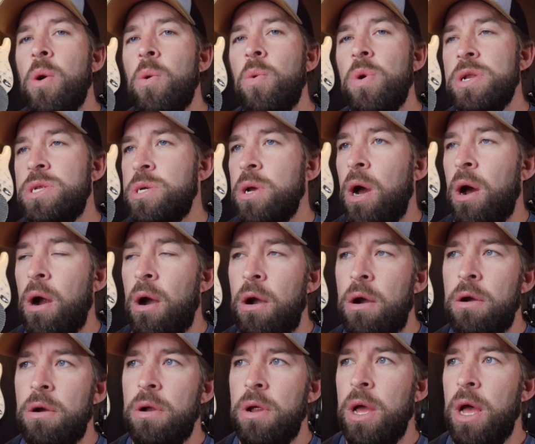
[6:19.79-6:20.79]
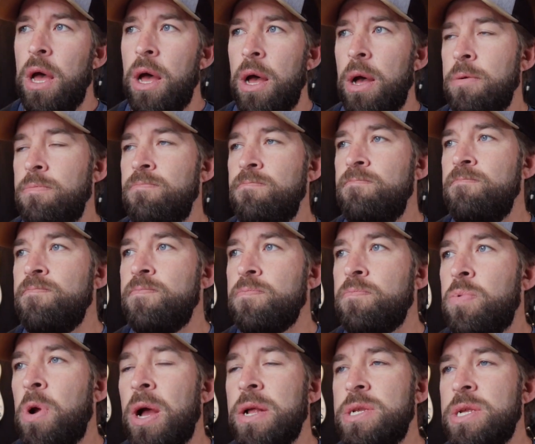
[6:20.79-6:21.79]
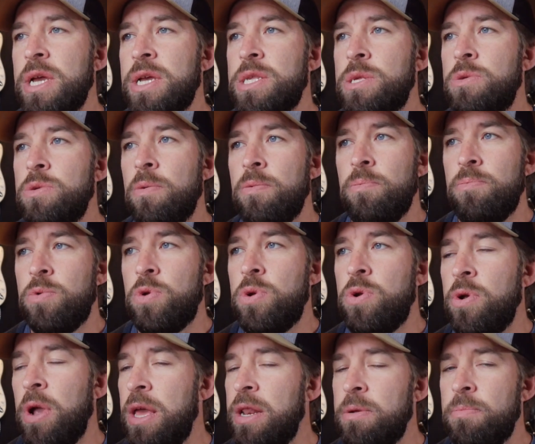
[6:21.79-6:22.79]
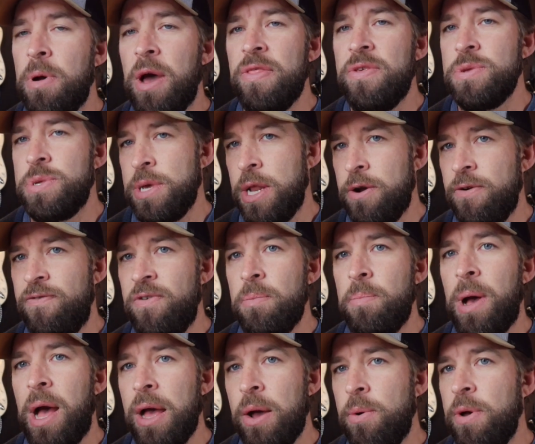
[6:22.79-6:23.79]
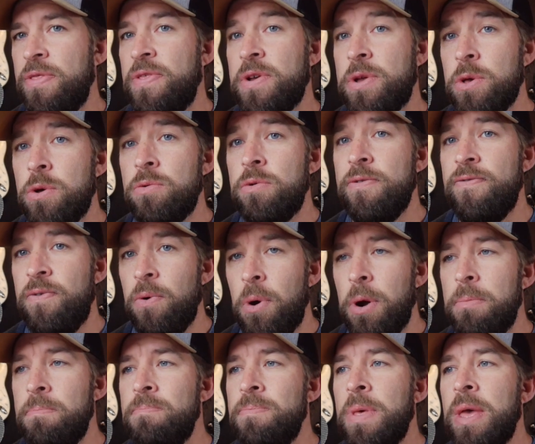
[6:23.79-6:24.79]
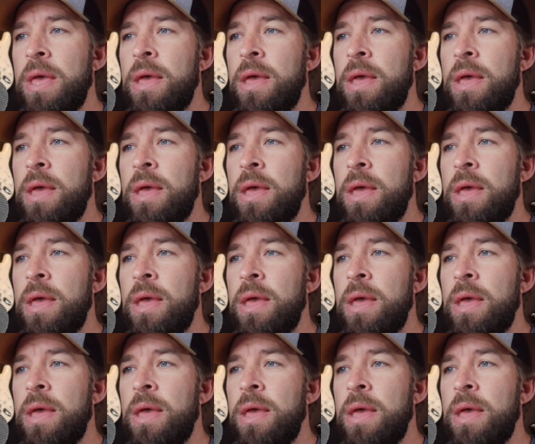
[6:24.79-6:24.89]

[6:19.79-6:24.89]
which are um, projects created by the Center for Bioethical Reform,